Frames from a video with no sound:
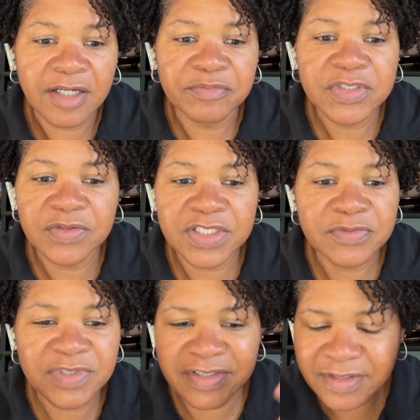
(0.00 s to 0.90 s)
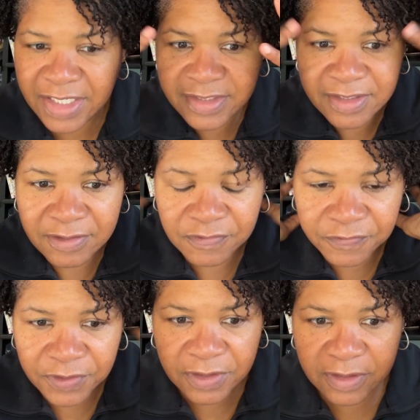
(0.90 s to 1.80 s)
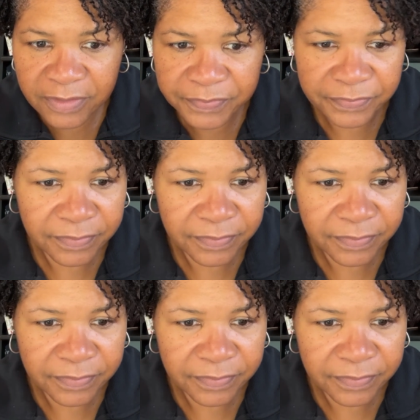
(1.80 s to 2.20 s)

So this one's nice and full.